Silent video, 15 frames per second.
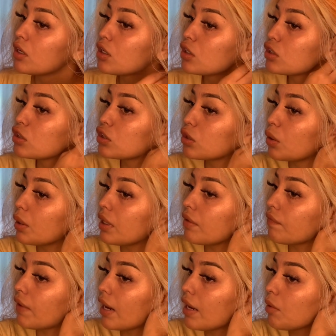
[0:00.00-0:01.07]
So if
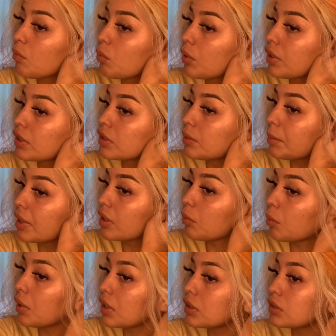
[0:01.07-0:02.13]
I were to be the
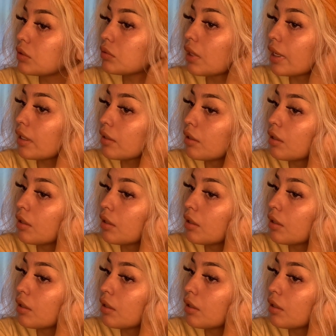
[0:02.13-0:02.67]
one to like